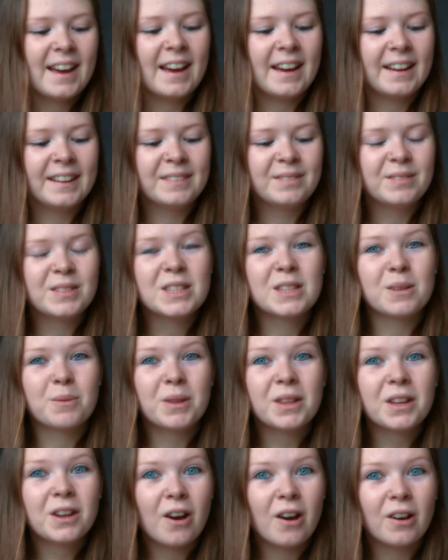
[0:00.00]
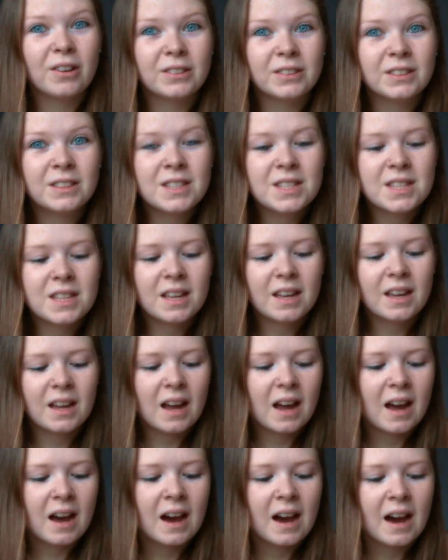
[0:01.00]
done. Some of the cons
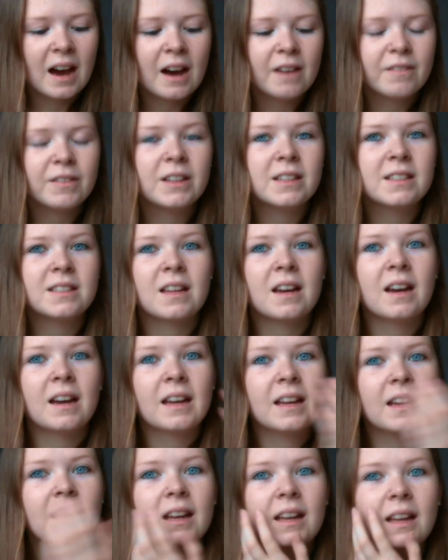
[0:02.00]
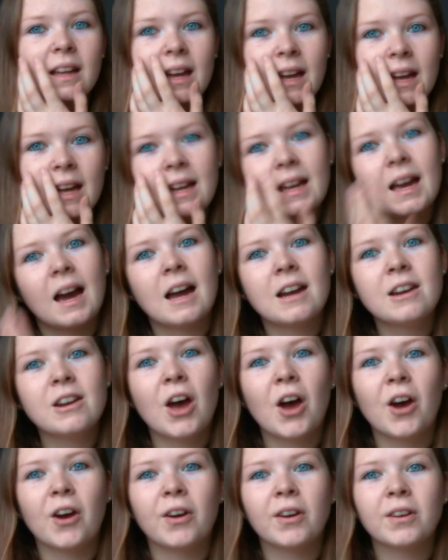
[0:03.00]
I have is that it can
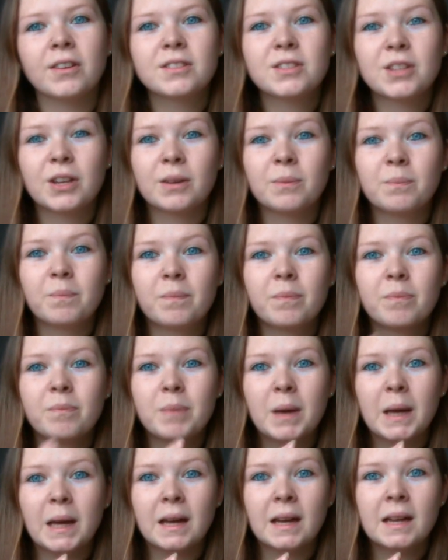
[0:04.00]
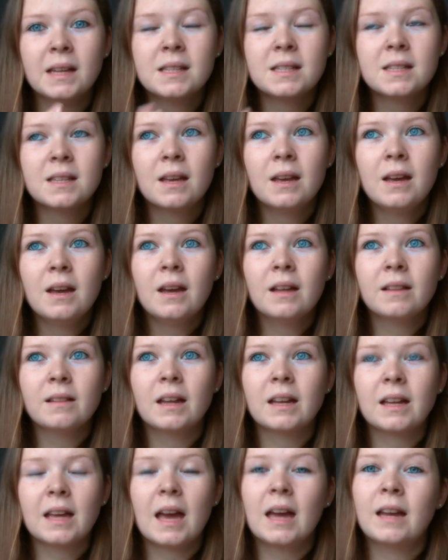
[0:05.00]
hurt to pierce,
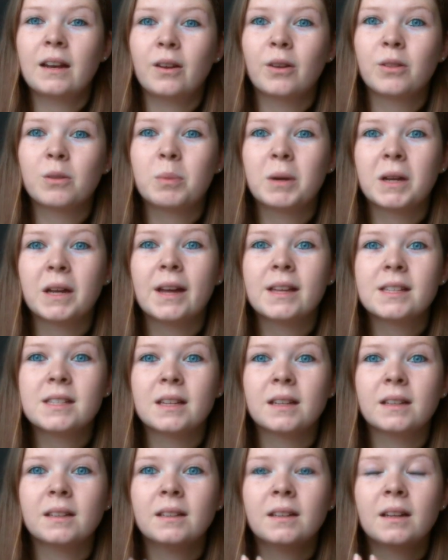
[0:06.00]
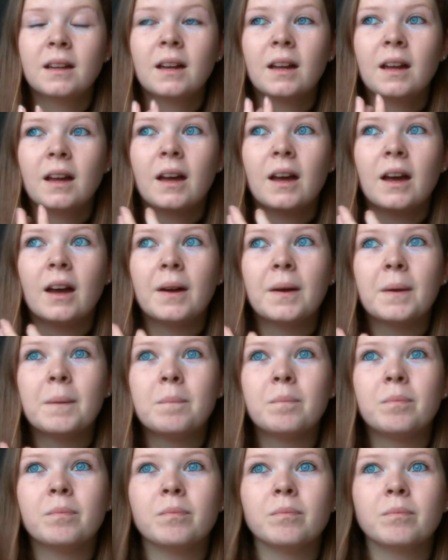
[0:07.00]
like any other piercing,
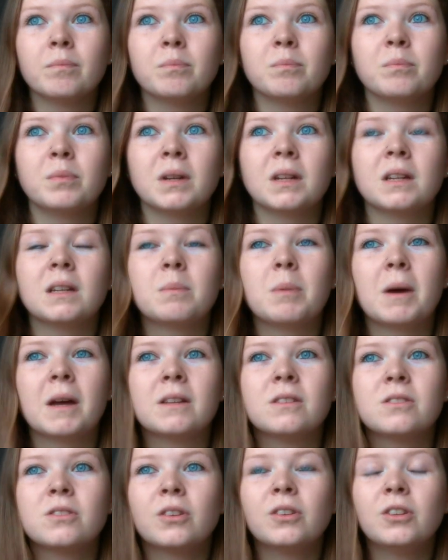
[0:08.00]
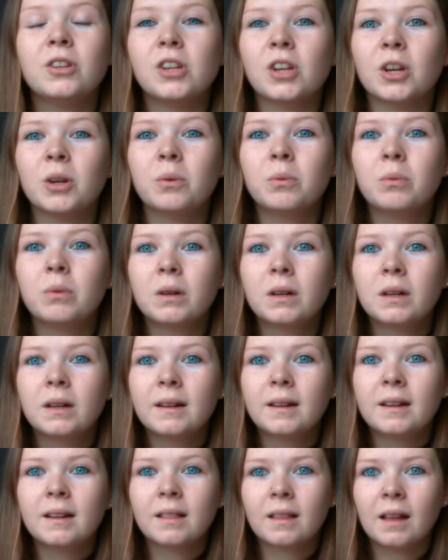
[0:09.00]
but it depends on you.
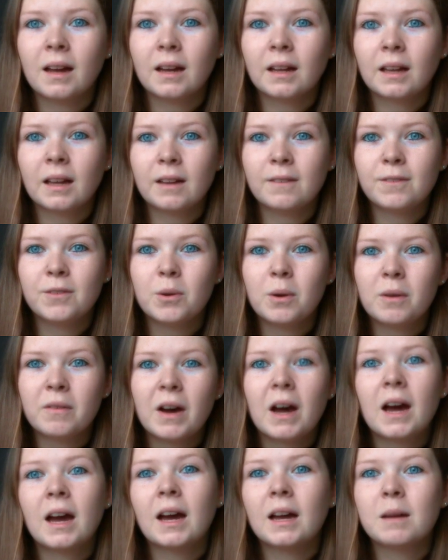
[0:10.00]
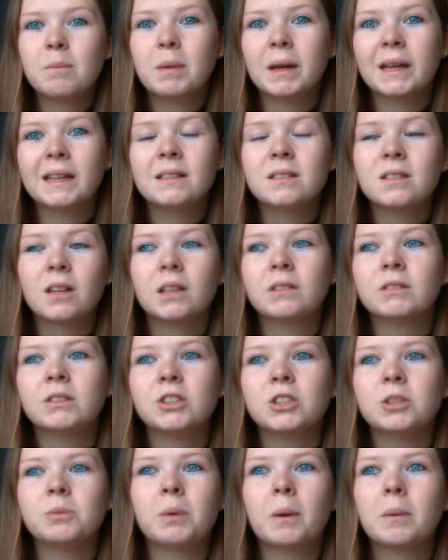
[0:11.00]
Like if you have a high pain
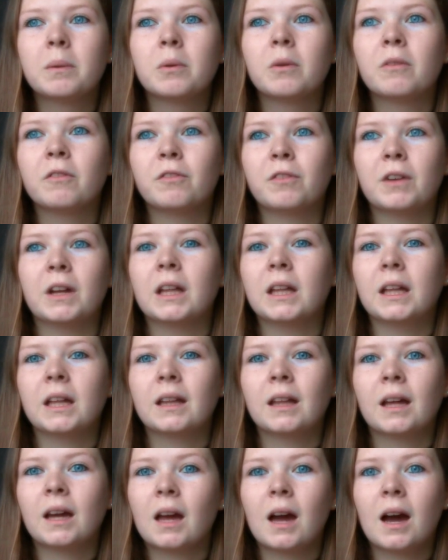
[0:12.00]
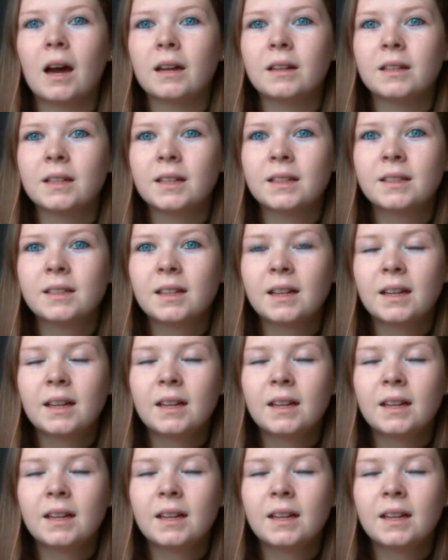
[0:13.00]
tolerance, you probably won't feel it like I did,